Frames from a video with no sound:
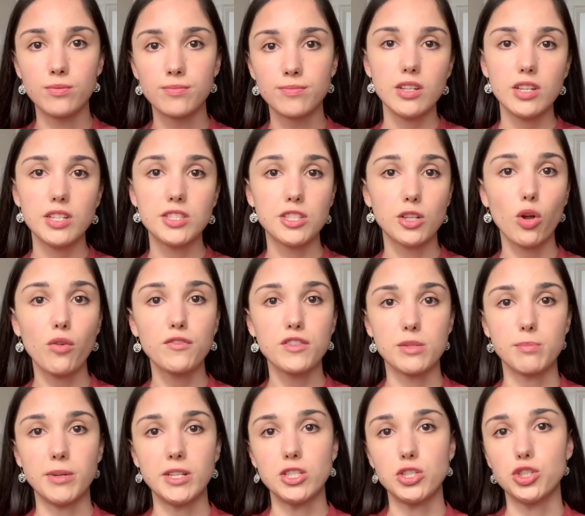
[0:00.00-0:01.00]
It's an
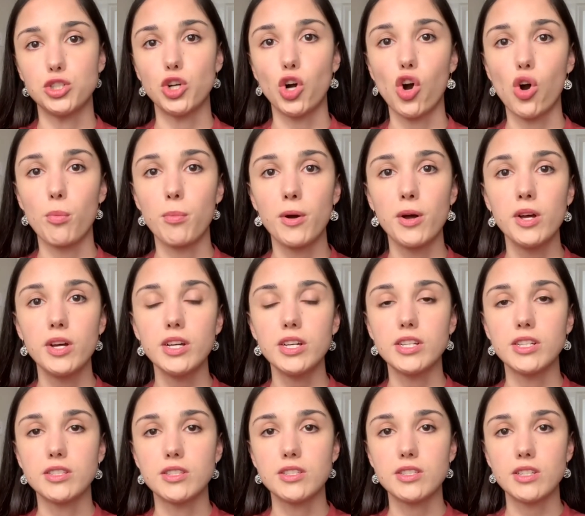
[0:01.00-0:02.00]
office-based job.
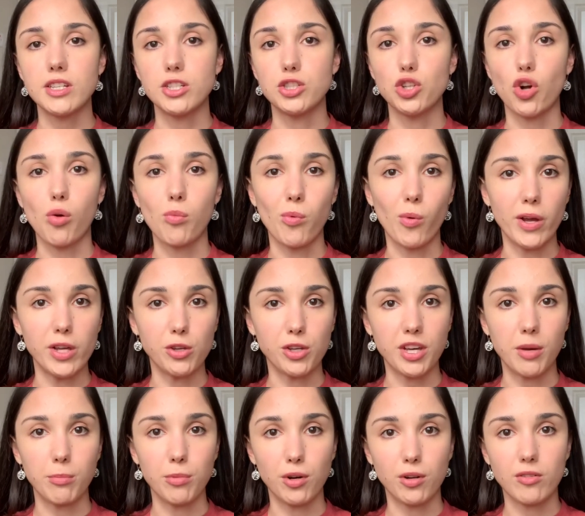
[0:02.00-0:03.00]
It's a job where you can
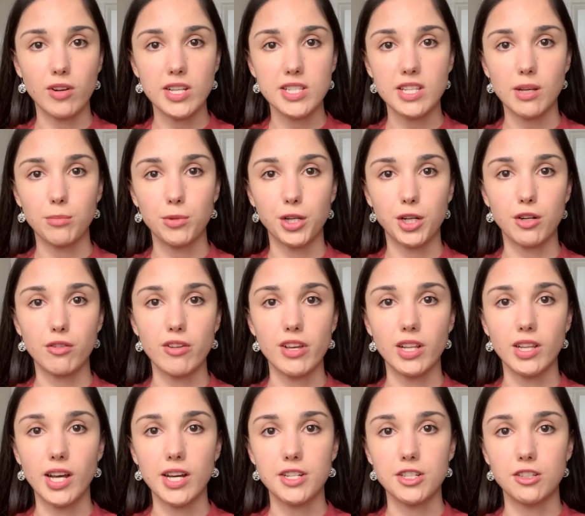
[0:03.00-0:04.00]
progress up the career
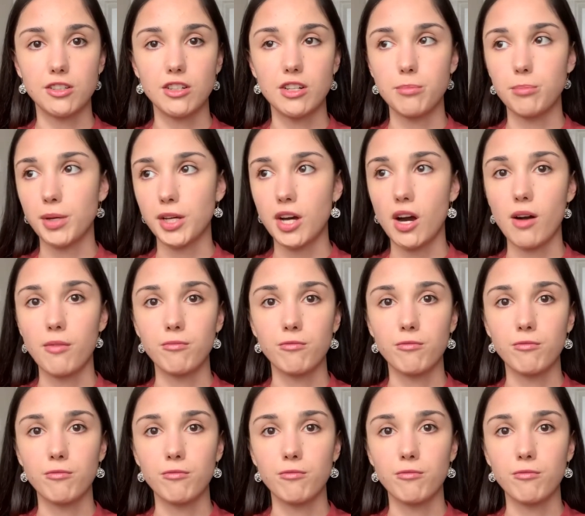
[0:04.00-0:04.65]
ladder and become,